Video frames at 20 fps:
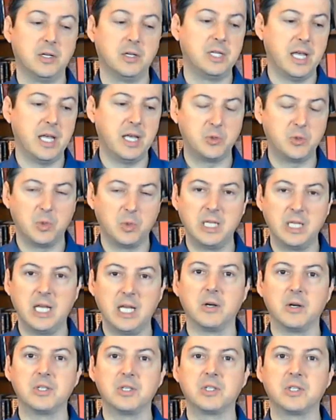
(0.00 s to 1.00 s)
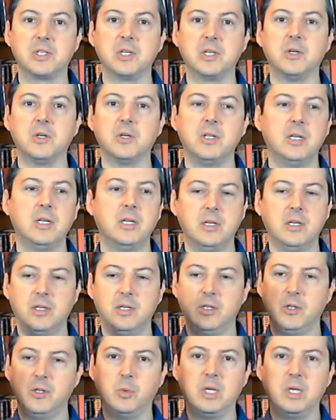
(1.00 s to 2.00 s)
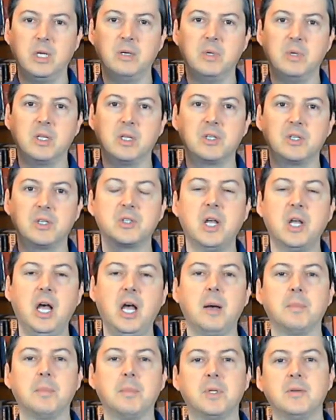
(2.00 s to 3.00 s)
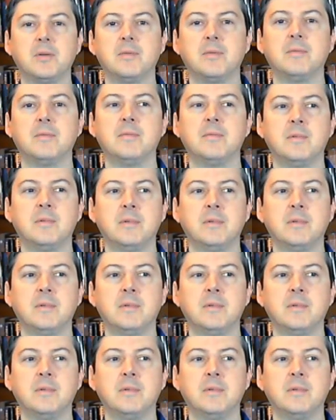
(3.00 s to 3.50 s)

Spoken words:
And on days when the air is still, the windmill is stopped.